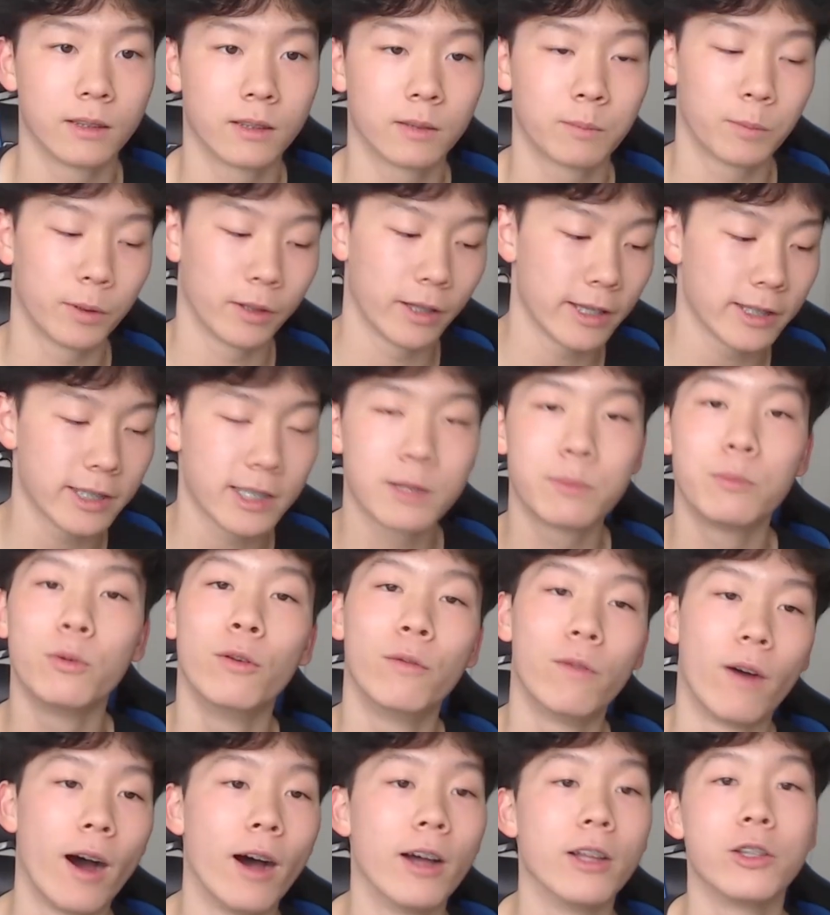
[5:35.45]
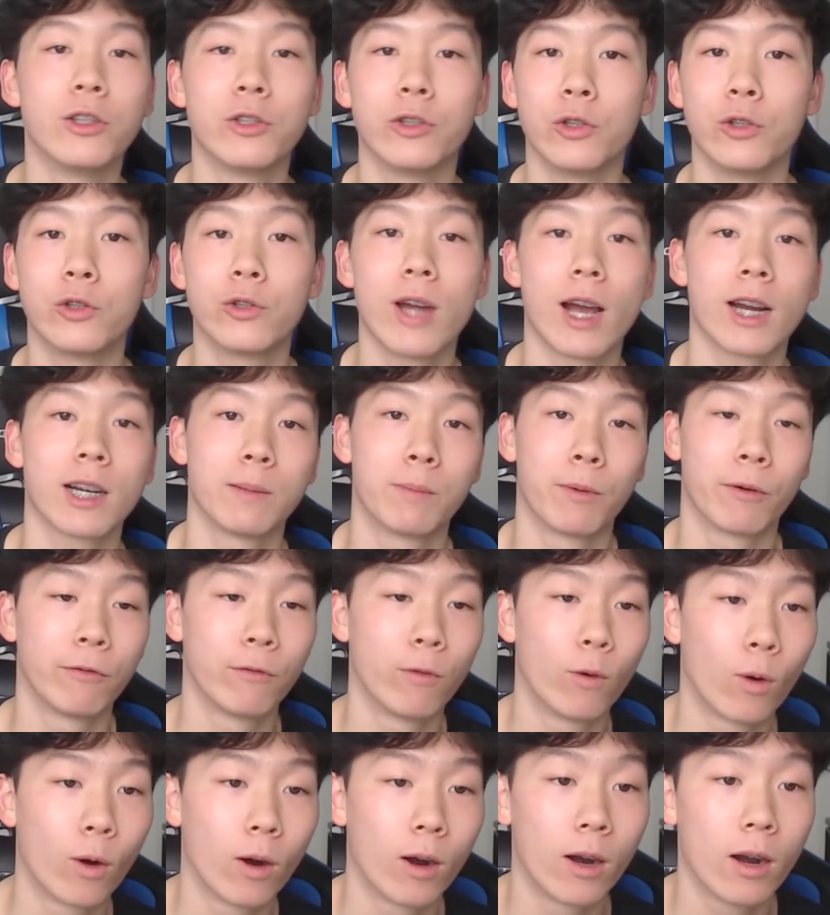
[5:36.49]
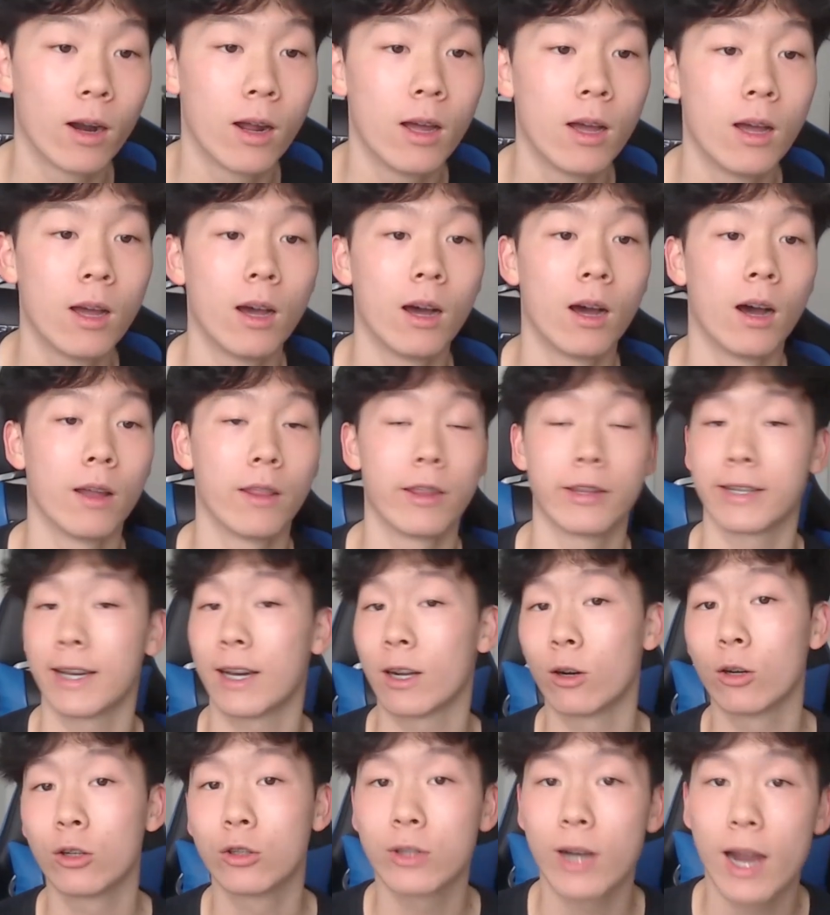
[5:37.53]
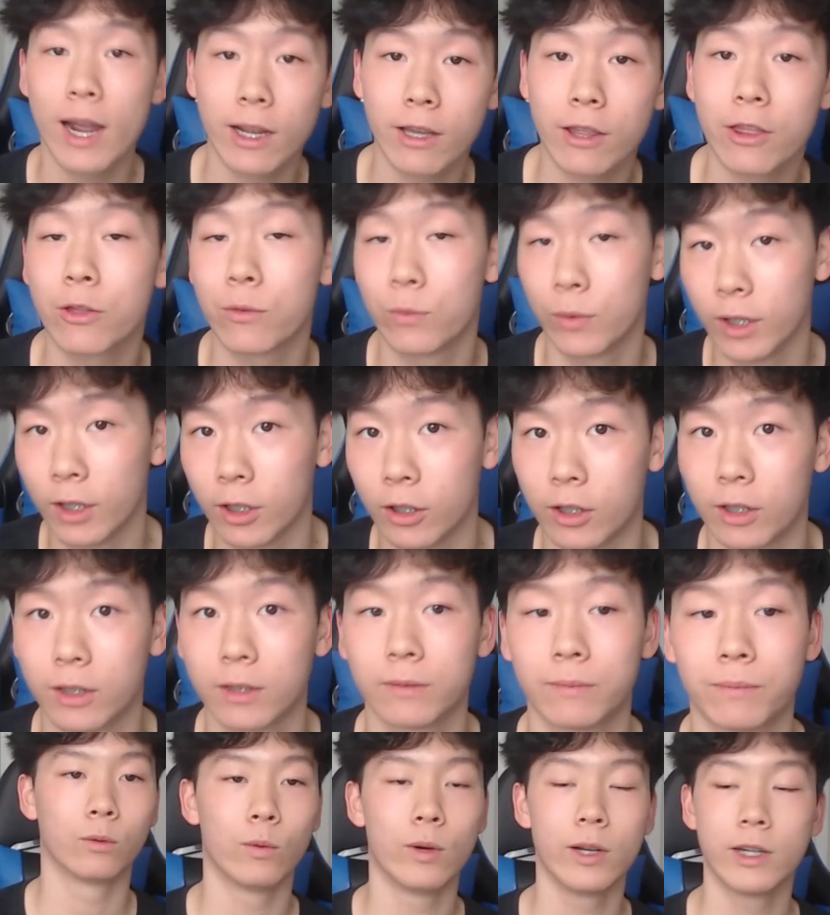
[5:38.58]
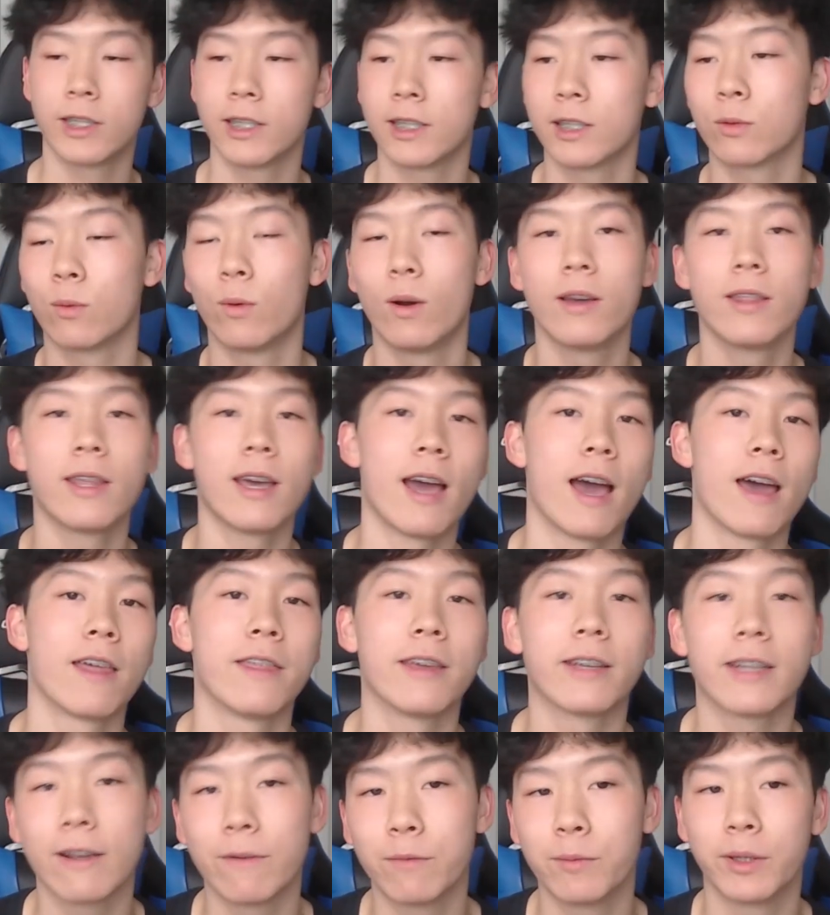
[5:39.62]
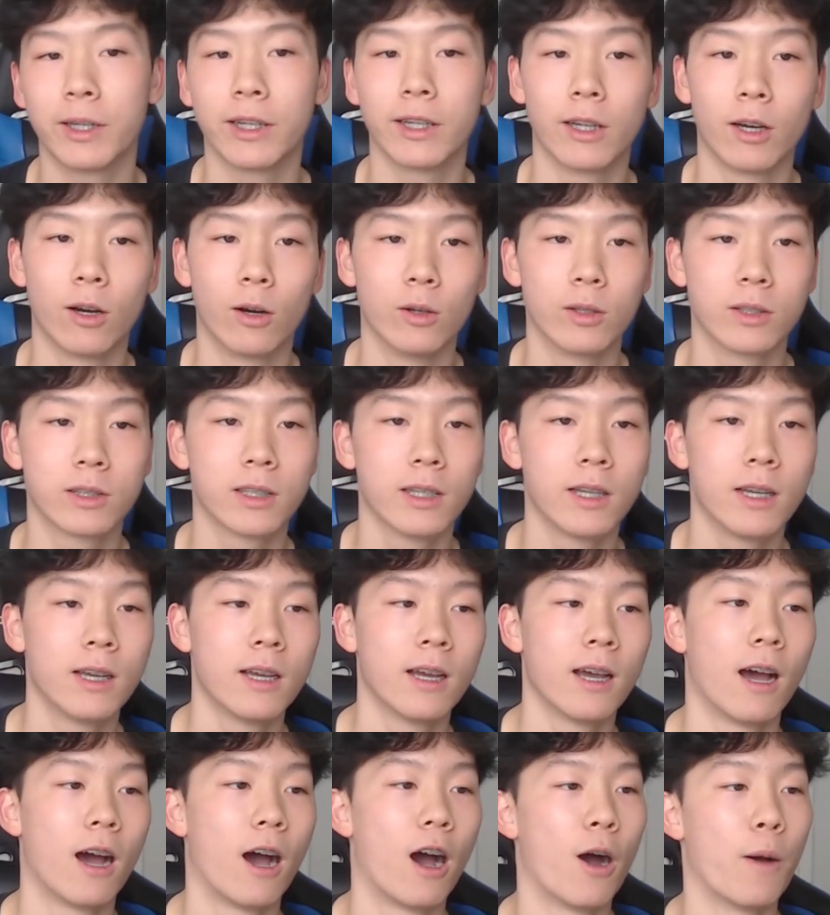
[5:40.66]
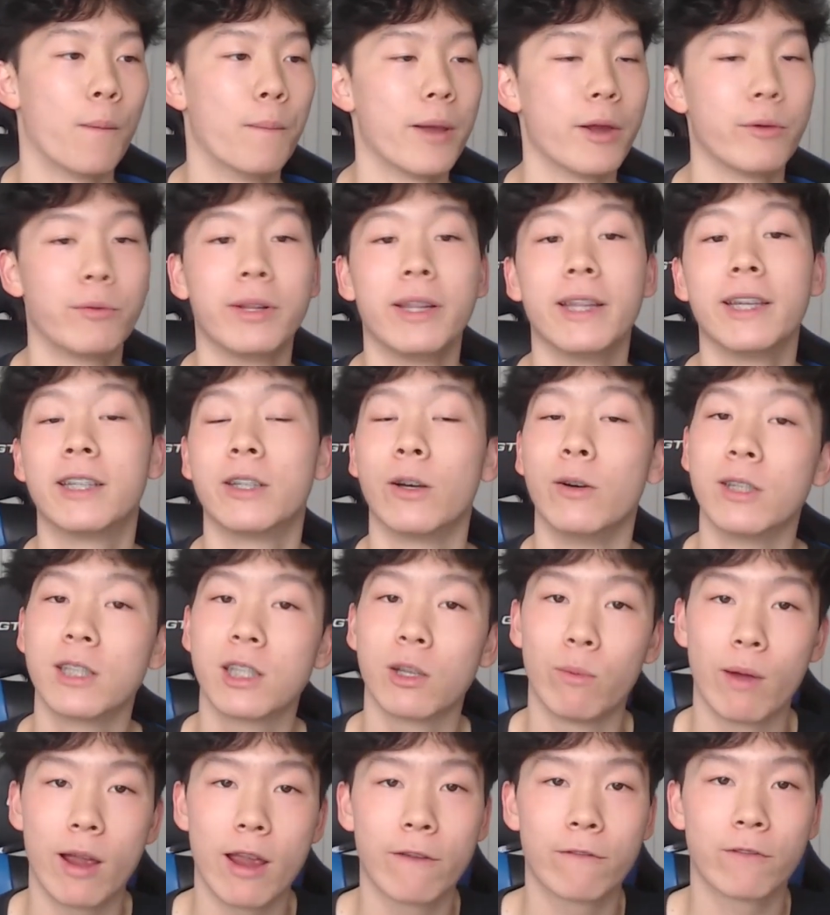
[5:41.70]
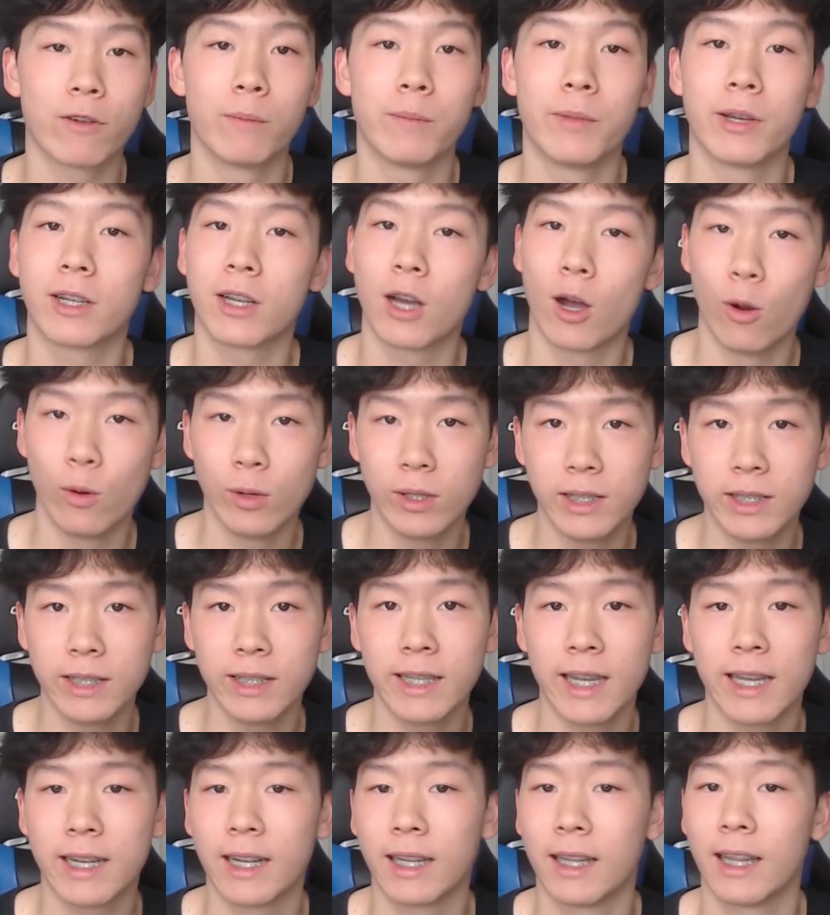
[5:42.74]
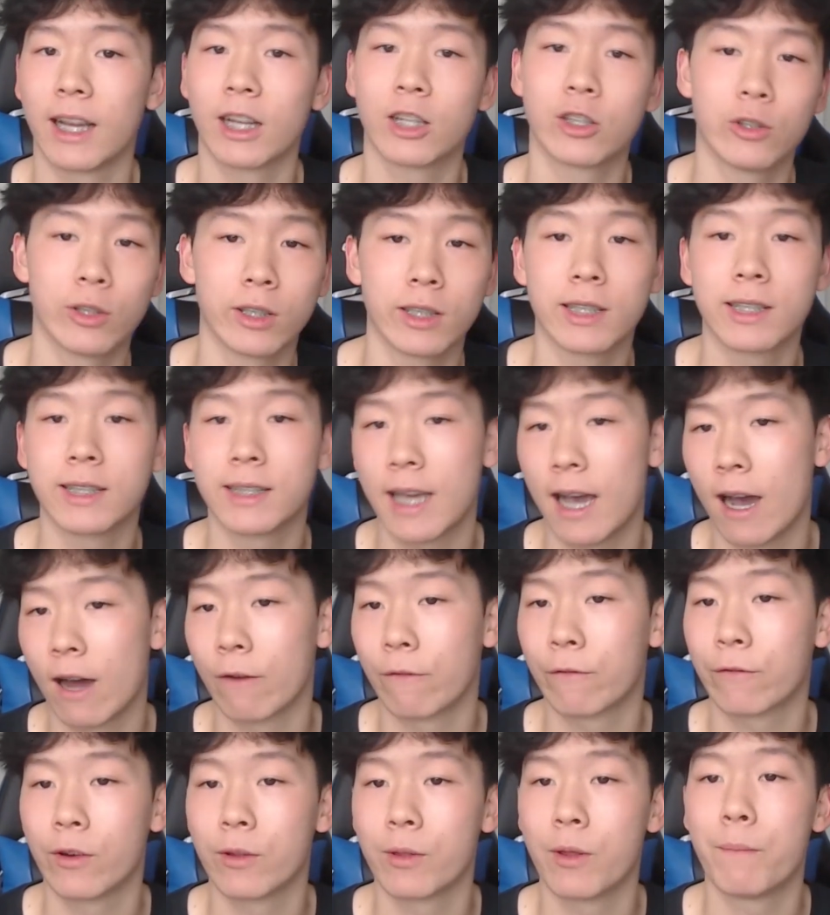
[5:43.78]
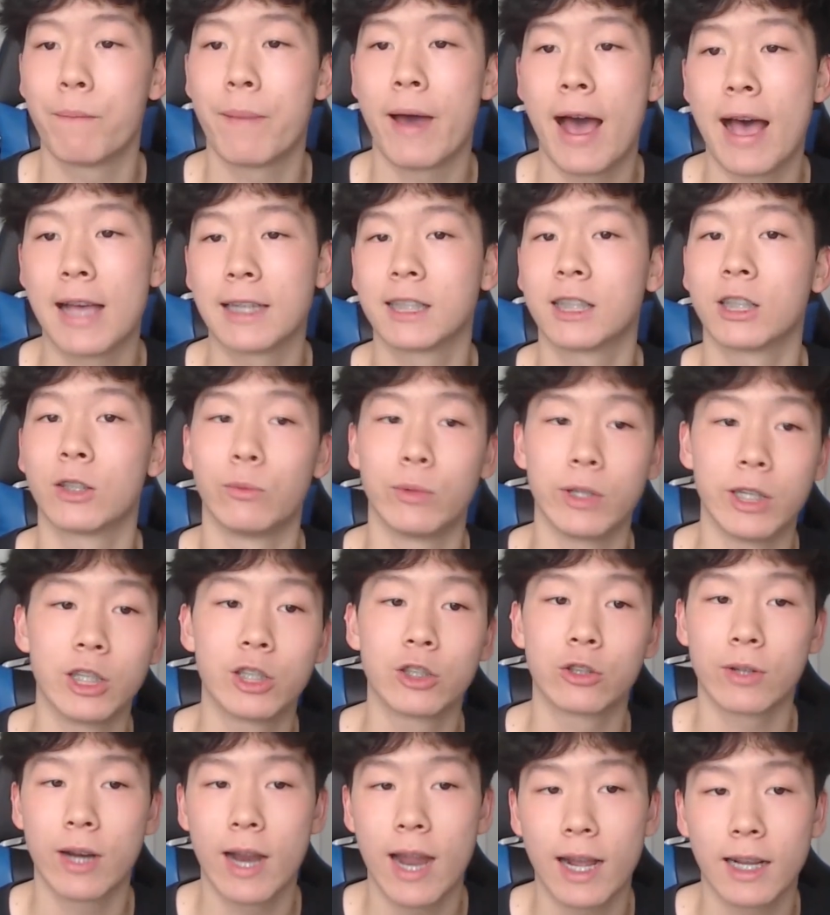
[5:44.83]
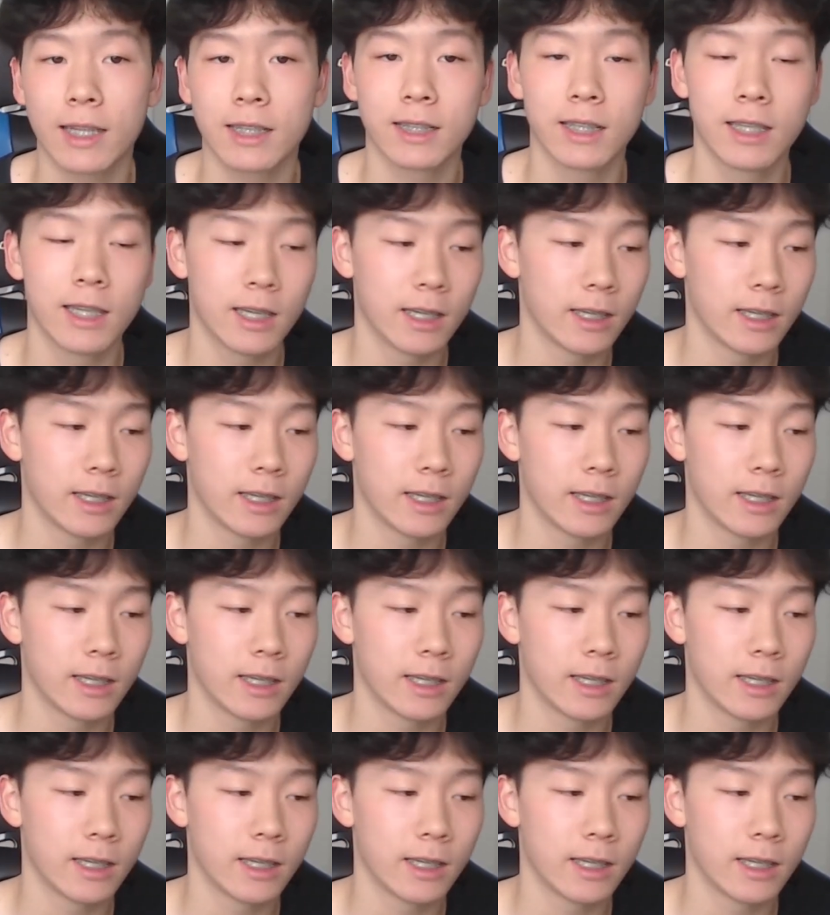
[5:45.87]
But let's just move on to track number 4, the title track Thriller, which is one that I think everybody knows. It really goes away from the cozy and electric sound from the past 3 tracks.